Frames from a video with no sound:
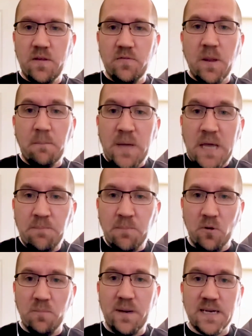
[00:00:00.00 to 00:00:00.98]
the
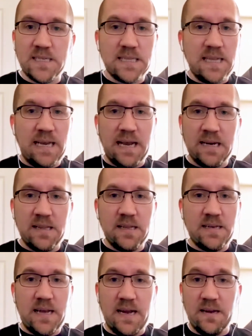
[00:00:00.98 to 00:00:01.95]
people, because at the end of the
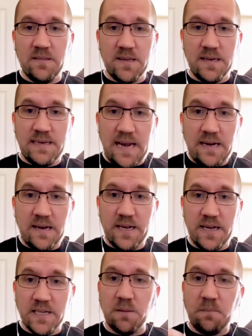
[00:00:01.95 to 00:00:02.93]
day, the data
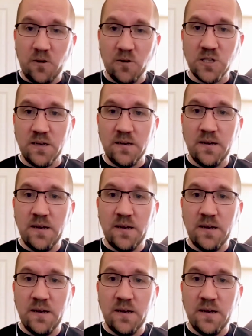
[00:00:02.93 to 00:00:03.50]
is a person